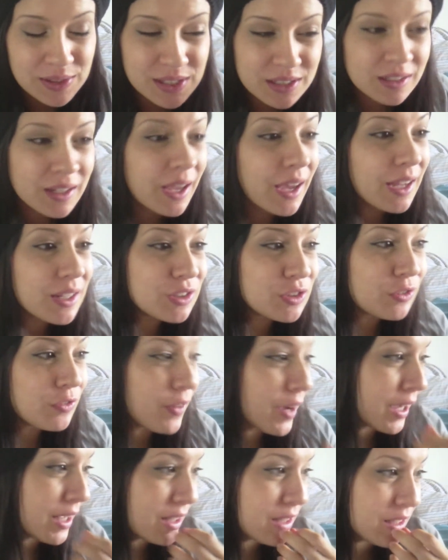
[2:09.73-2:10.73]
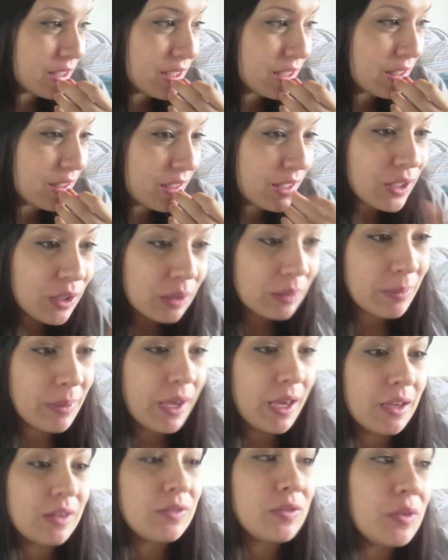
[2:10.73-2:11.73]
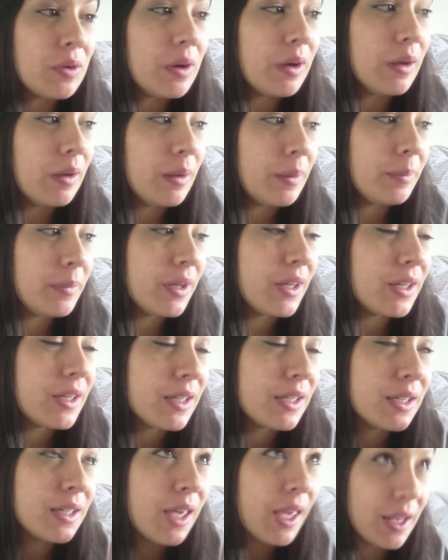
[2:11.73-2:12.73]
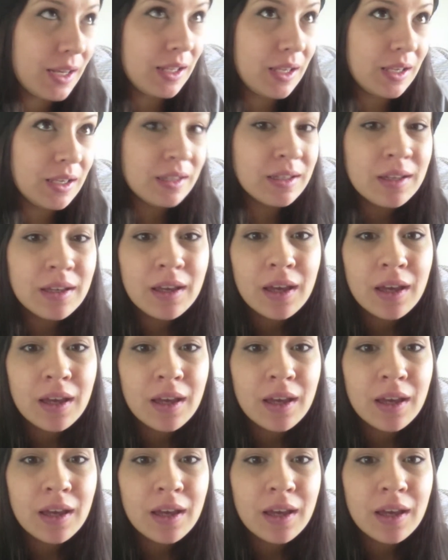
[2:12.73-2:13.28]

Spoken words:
glad to finally hear back from Kenny.